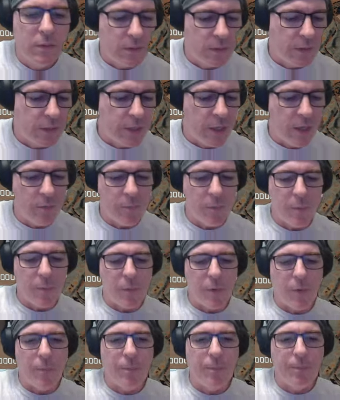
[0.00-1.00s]
Can't
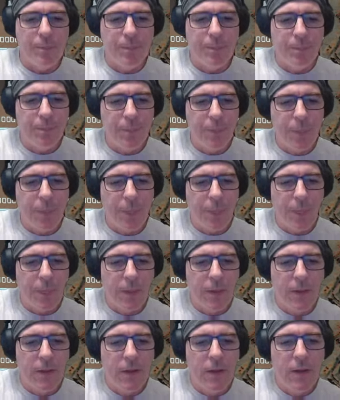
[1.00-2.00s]
remember.
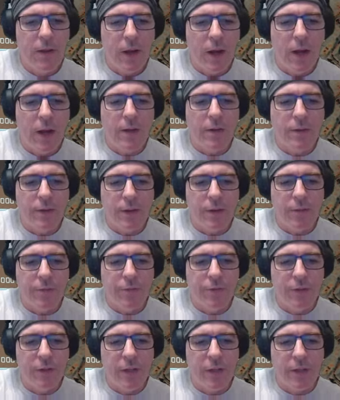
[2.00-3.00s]
I
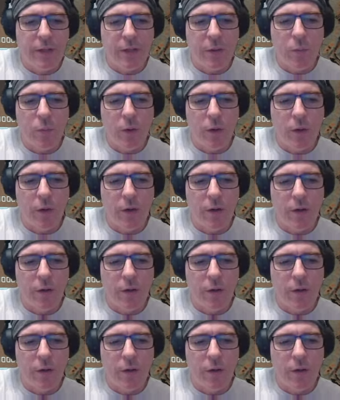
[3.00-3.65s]
feel like they were.